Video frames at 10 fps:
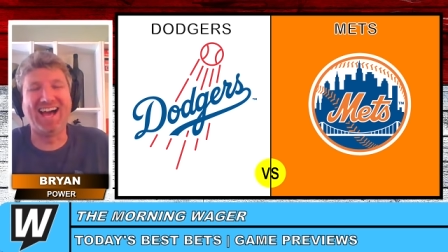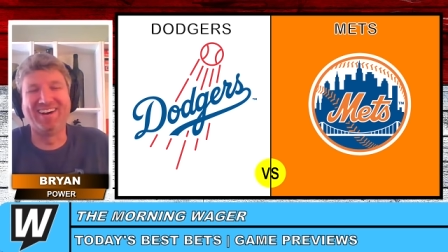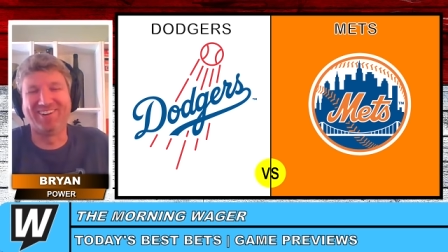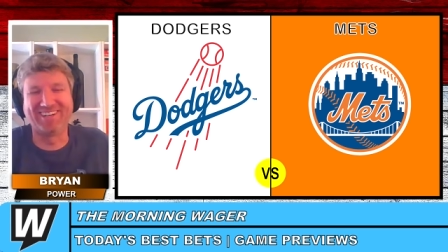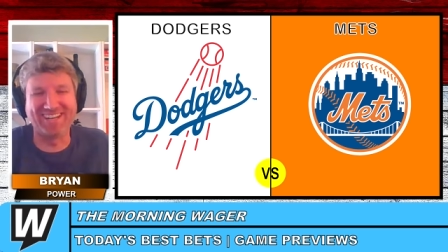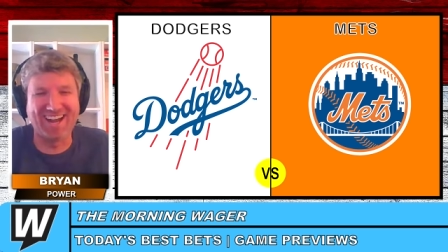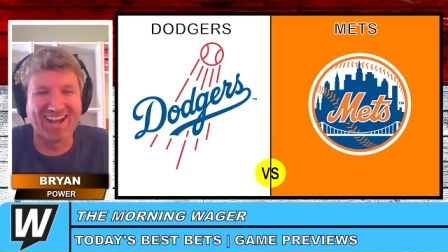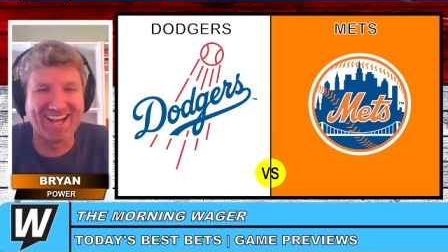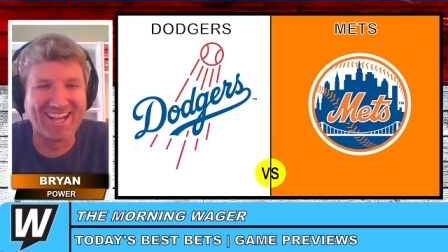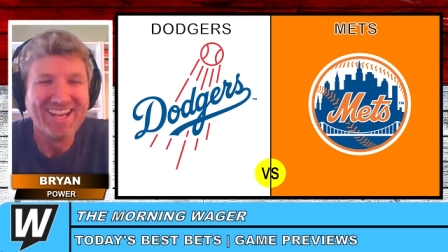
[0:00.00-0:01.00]

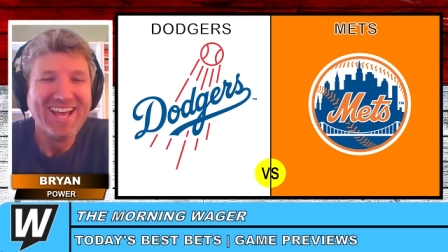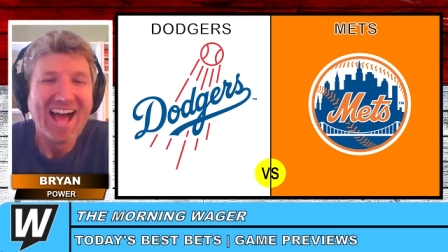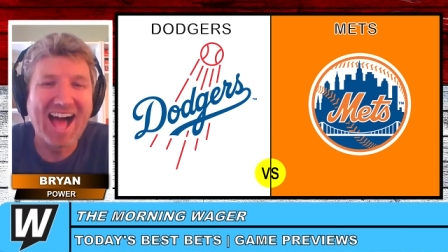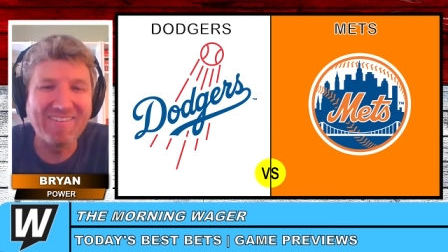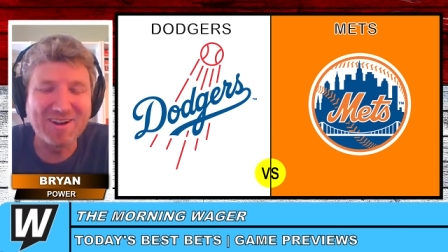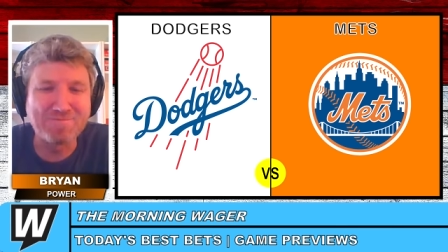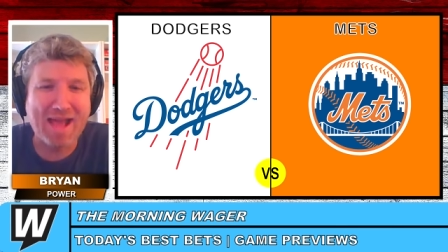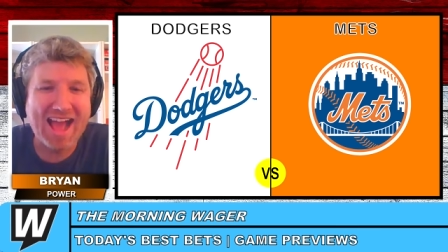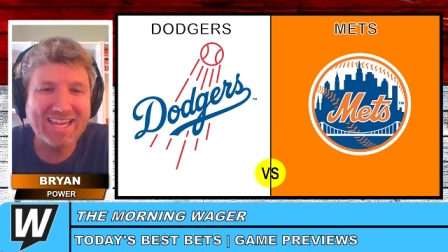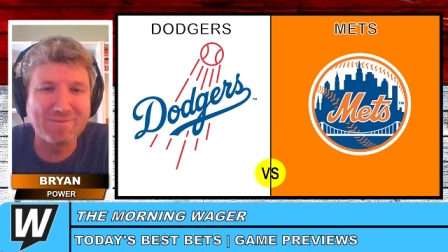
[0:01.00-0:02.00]
I'm going to
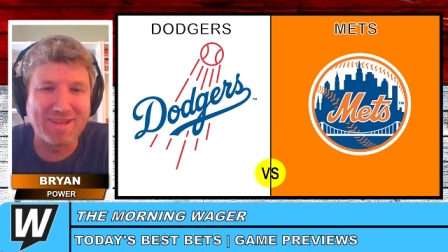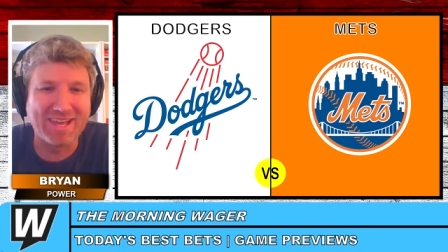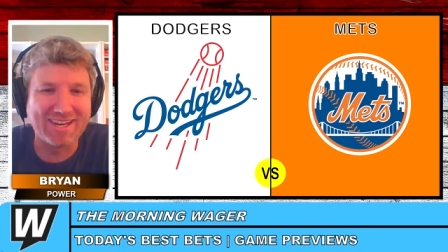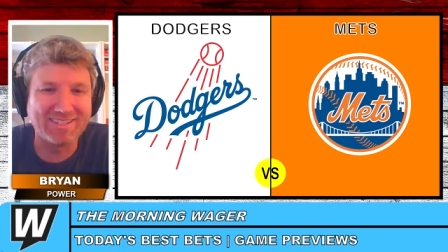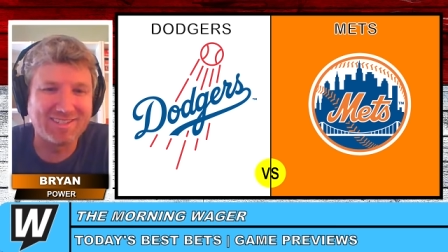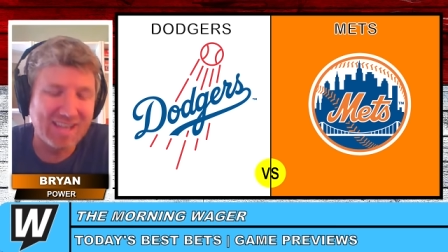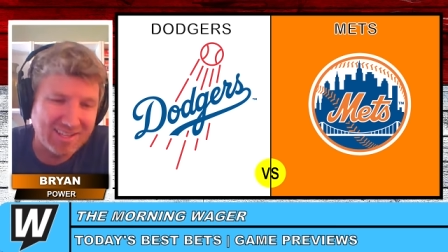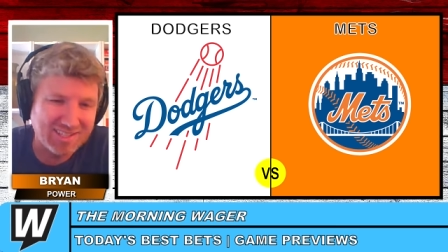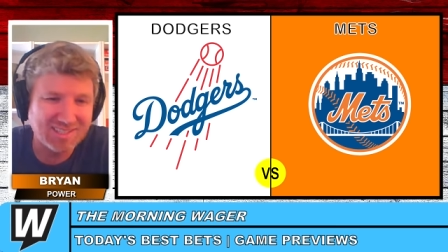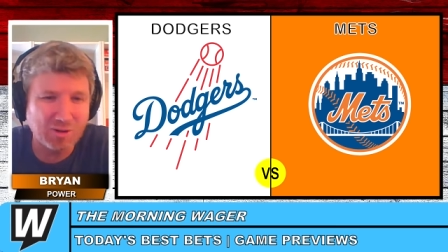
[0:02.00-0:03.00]
back him in
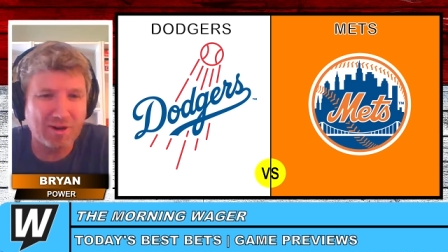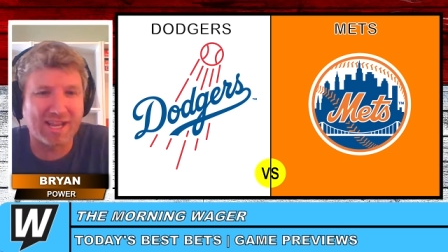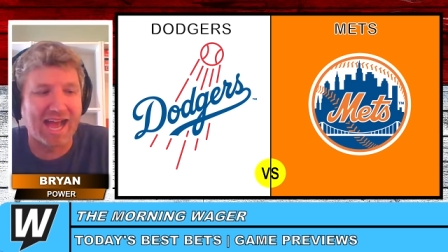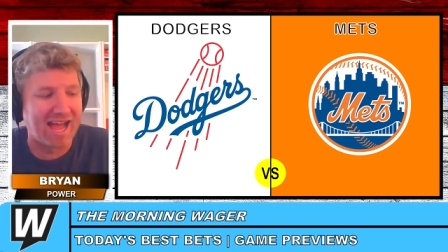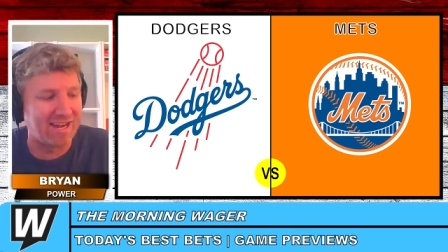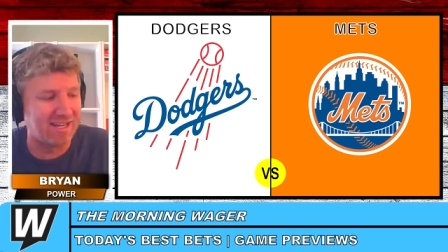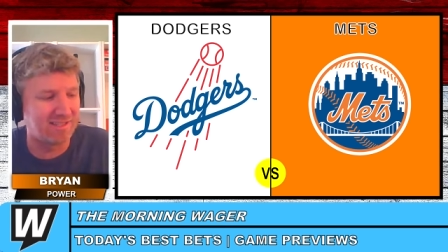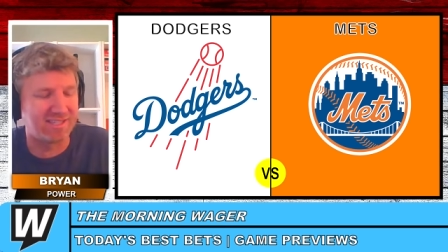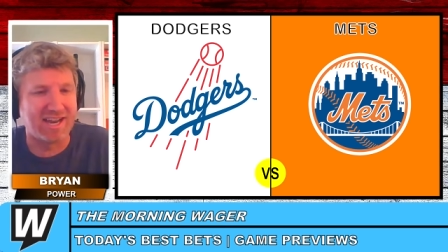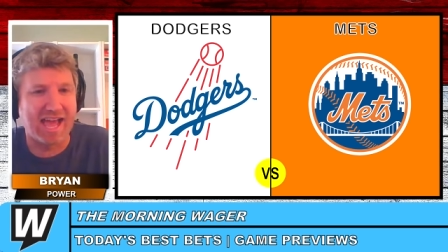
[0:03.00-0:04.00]
sort of, kind
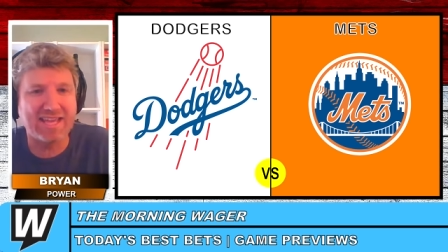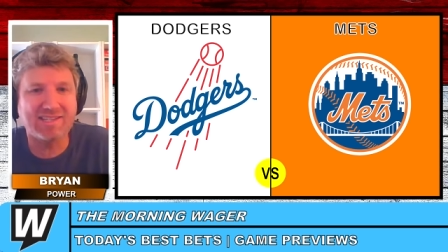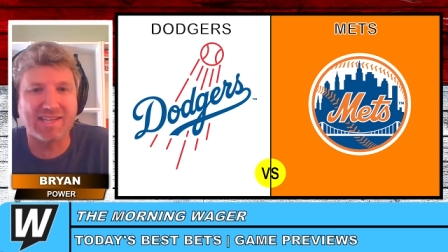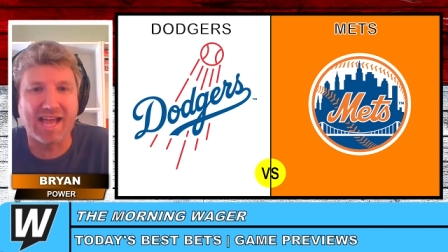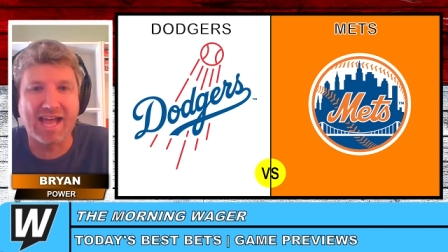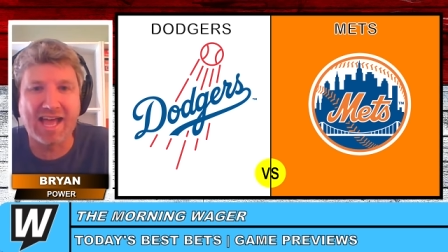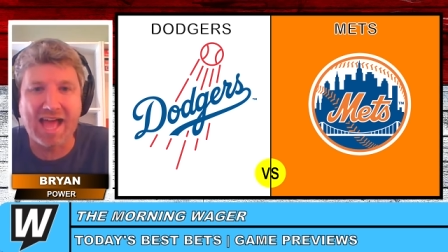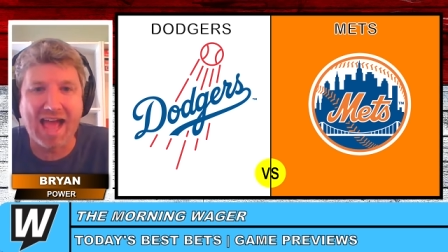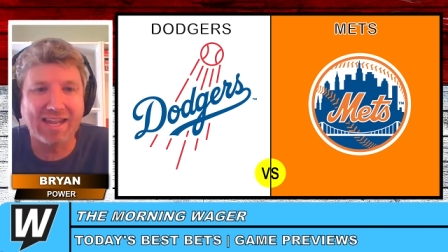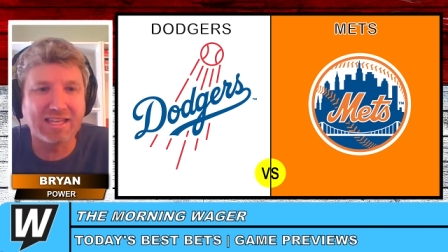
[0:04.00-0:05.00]
of, tonight.
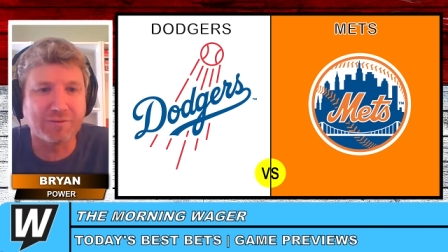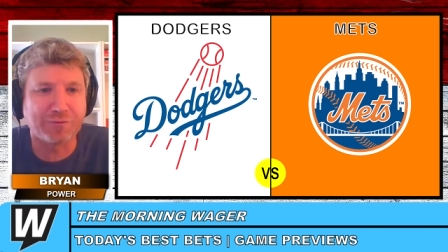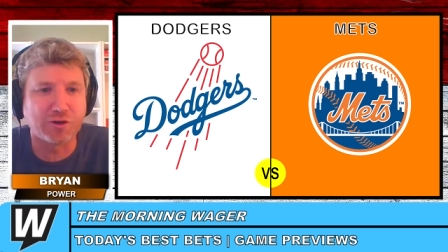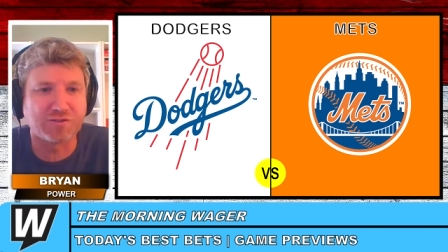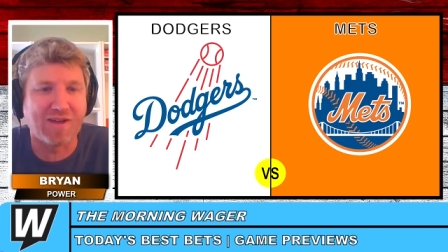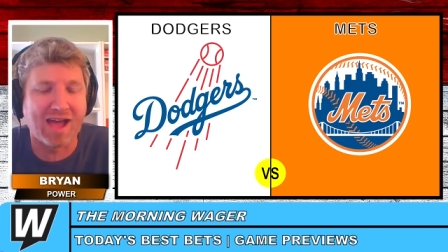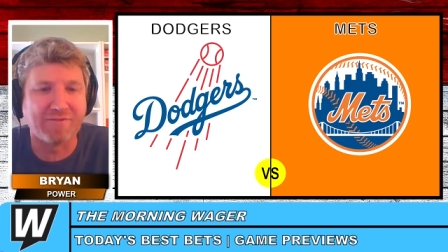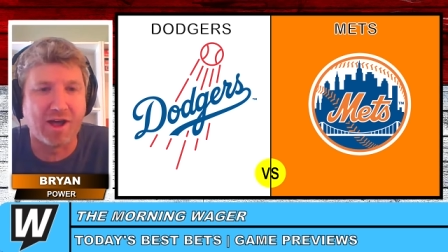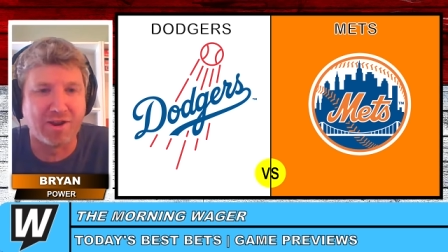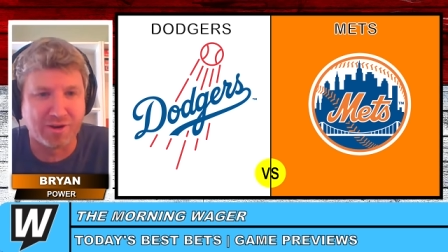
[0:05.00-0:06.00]
I like the first 5
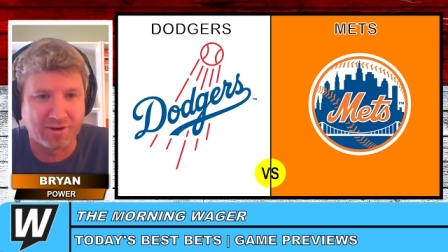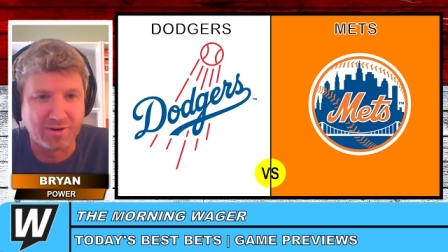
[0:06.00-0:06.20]
under.